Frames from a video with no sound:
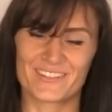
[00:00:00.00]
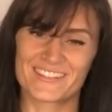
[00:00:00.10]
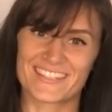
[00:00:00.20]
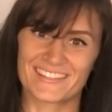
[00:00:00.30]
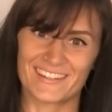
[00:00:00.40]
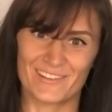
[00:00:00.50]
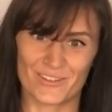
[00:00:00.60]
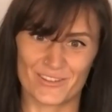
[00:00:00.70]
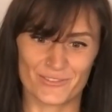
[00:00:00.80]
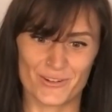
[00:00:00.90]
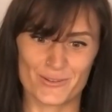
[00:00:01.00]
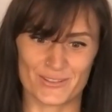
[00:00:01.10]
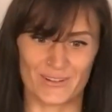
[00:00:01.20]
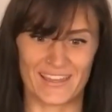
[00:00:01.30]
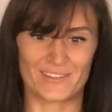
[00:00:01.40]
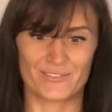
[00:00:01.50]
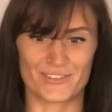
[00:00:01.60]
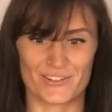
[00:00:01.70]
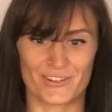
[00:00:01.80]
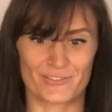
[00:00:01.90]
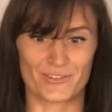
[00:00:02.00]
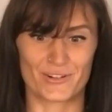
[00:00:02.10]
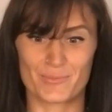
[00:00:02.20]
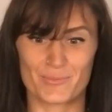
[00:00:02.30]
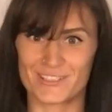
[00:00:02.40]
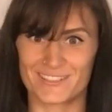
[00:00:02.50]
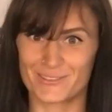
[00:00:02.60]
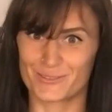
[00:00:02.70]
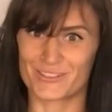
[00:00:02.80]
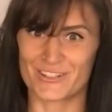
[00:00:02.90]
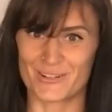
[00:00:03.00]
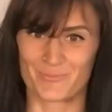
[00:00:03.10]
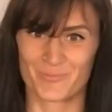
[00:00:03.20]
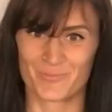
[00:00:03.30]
with Scandinavian photo and photographer Morten Nordstrøm.